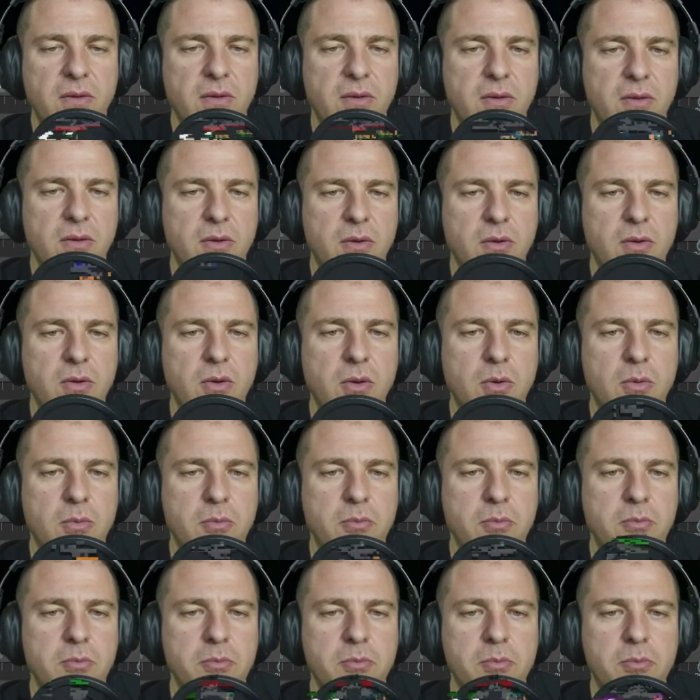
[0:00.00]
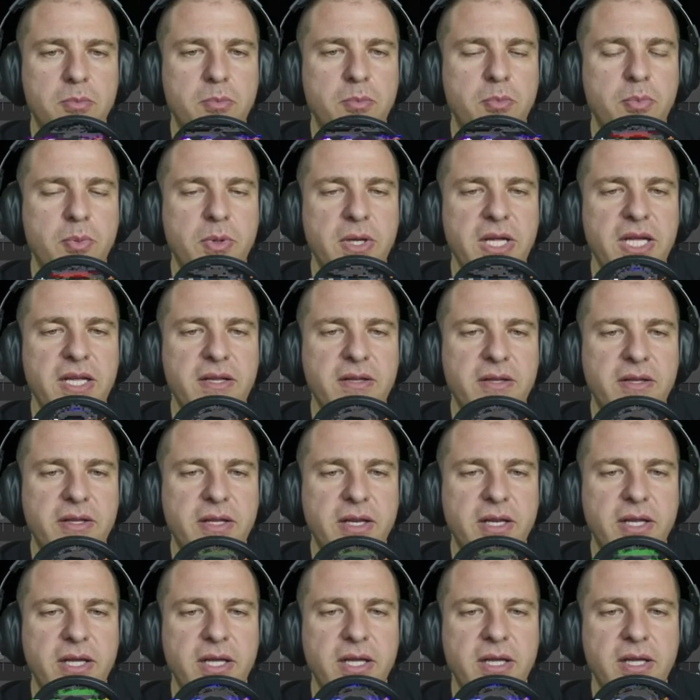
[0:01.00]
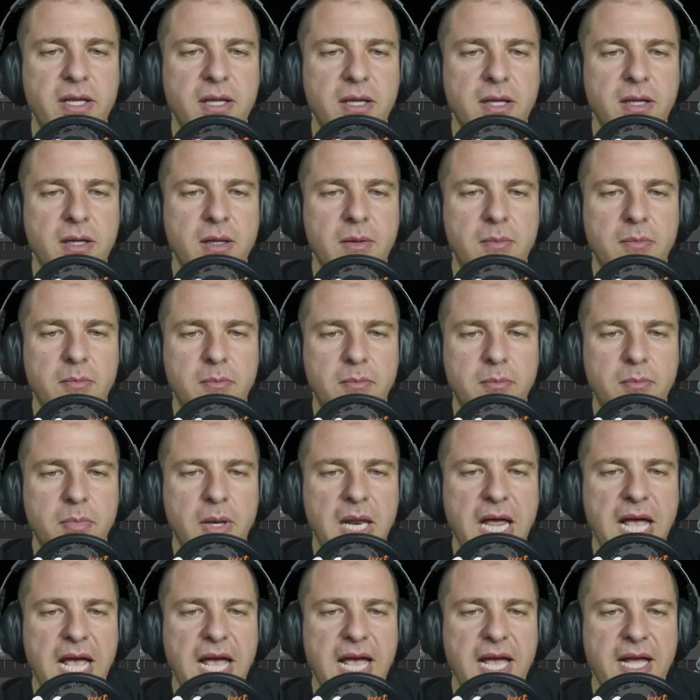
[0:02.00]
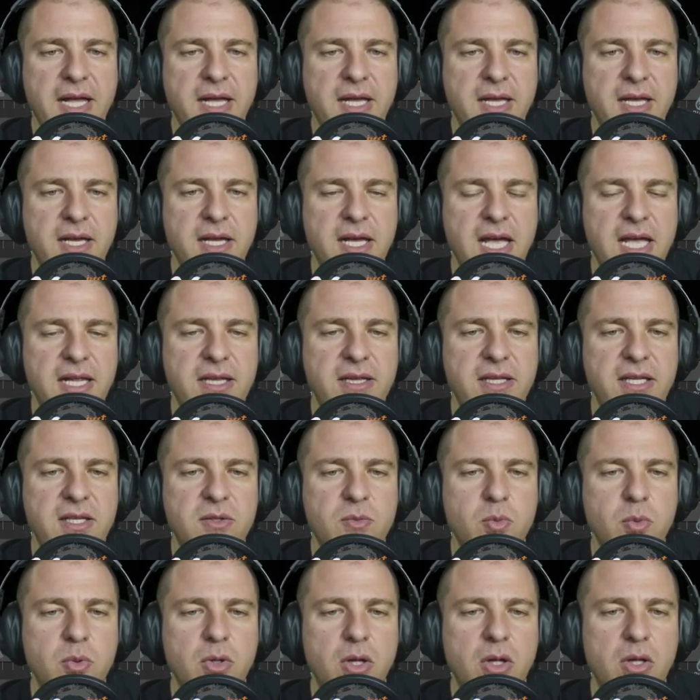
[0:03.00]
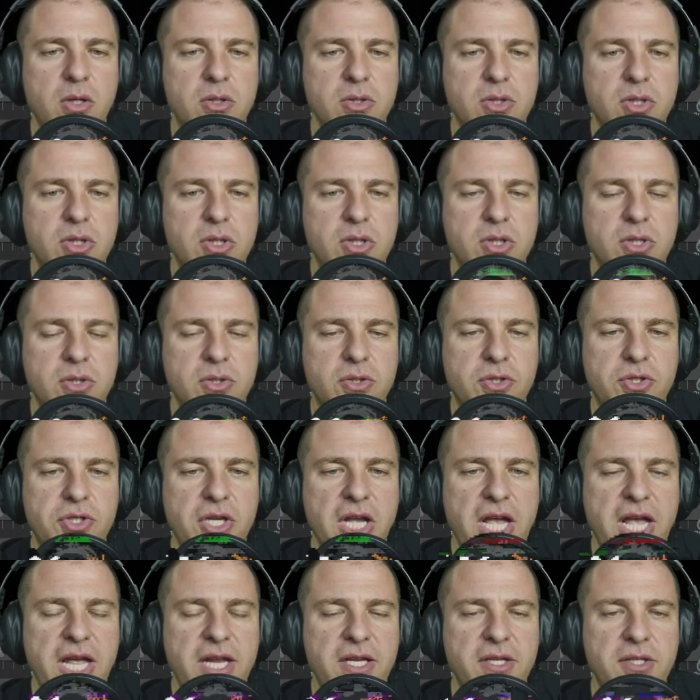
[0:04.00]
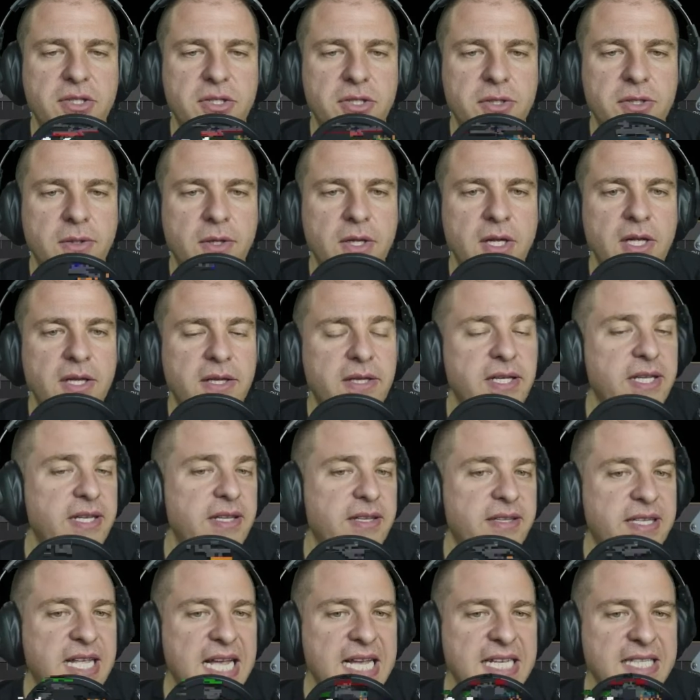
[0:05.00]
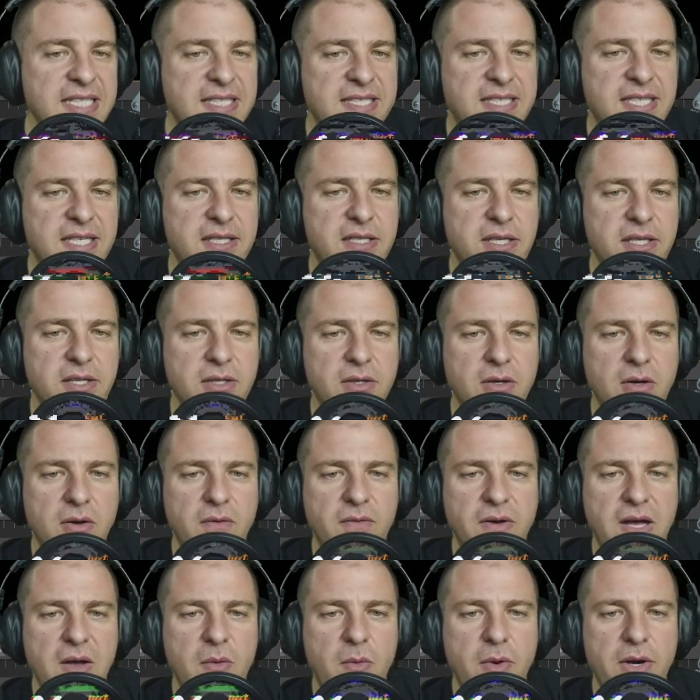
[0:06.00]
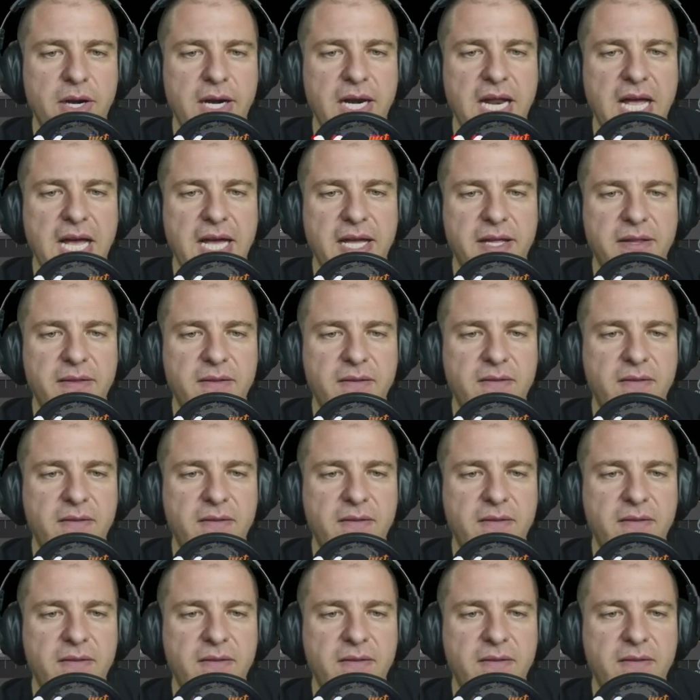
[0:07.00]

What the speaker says: completely black, and this will also change the intensity of our light,